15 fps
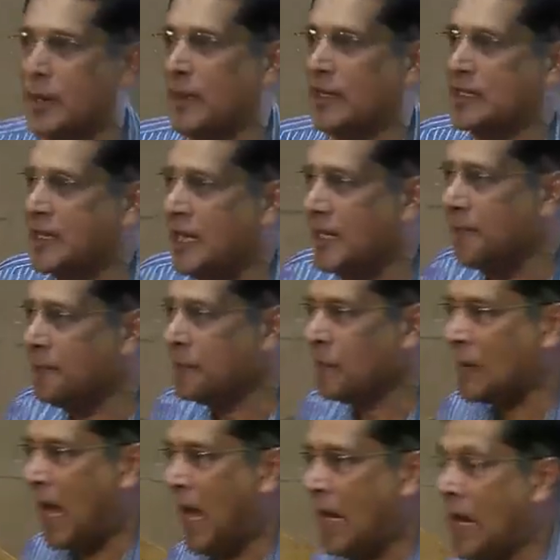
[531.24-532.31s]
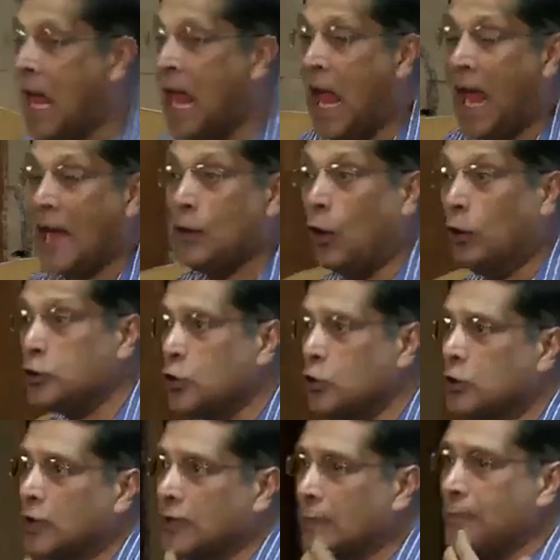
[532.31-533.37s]
to some extent, and and
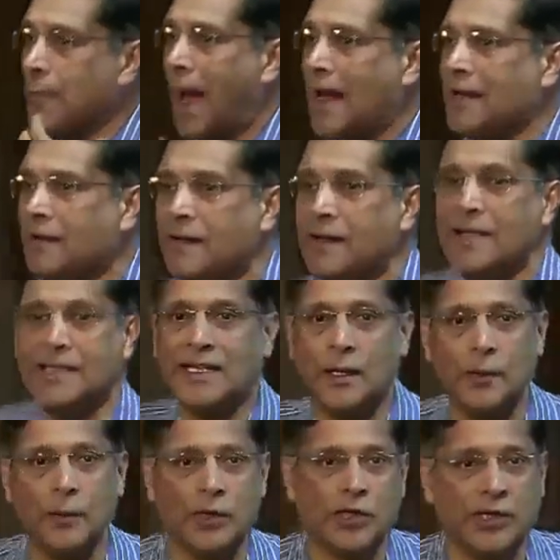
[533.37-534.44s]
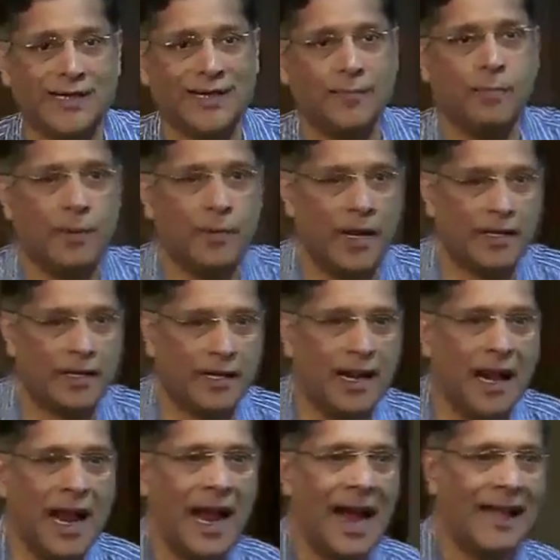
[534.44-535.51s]
also the manner in, it, in which it's
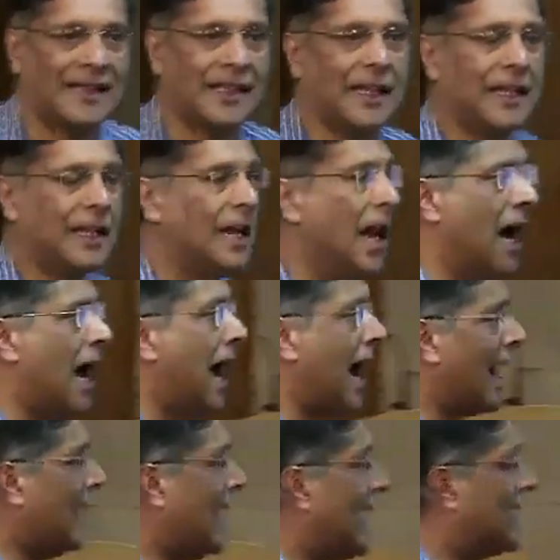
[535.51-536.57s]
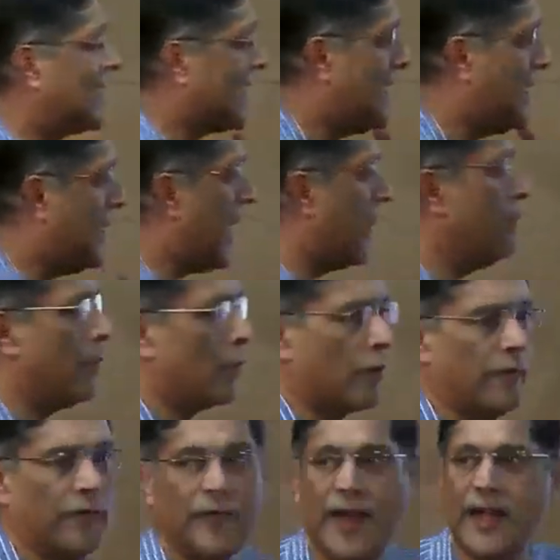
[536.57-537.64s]
implemented. I think highlights a number
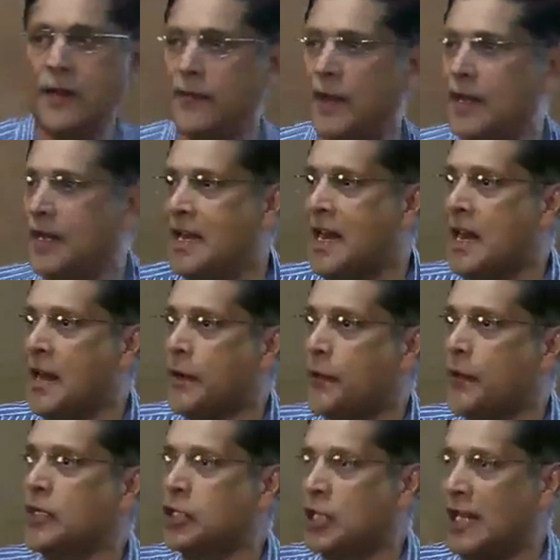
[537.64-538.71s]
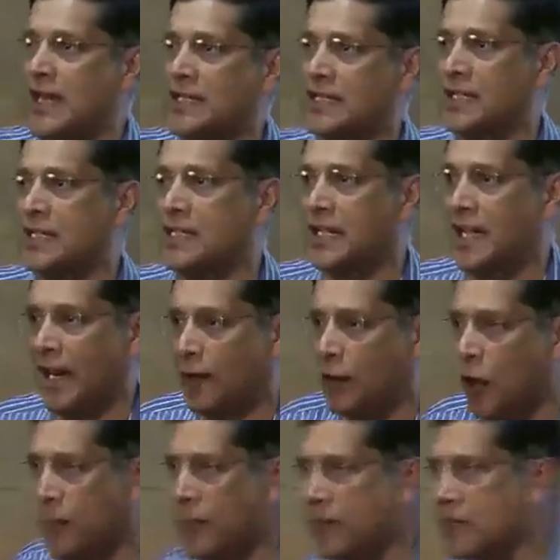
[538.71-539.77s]
of very very rich lessons in
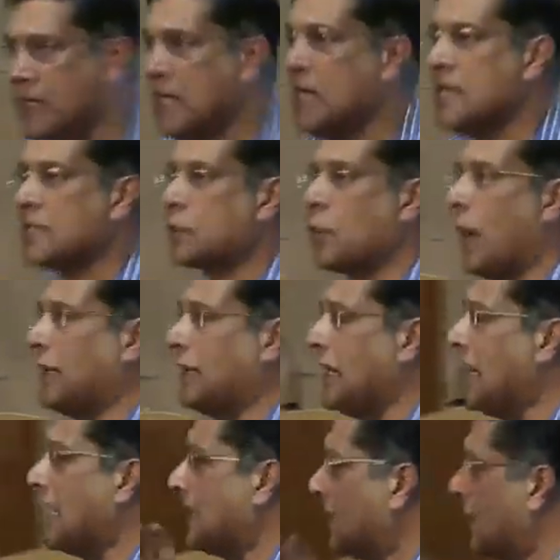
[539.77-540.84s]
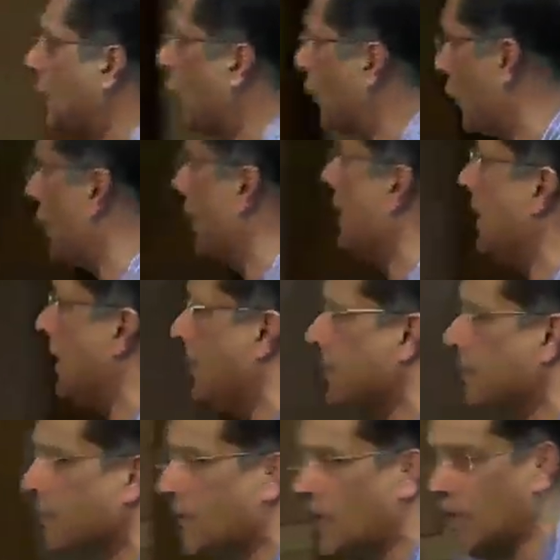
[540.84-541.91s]
economics. So I think it's you know really.
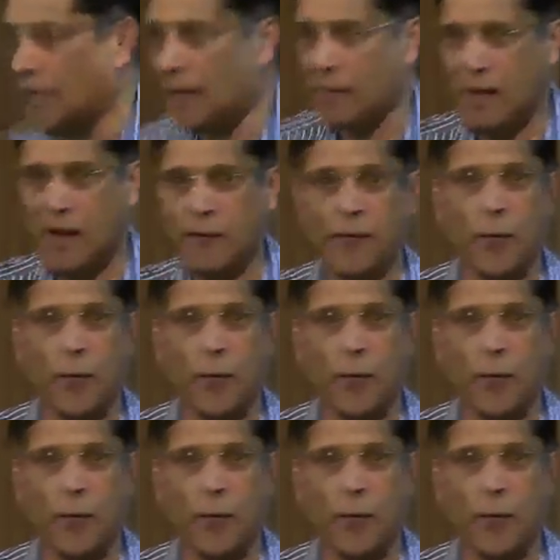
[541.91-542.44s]
Uh,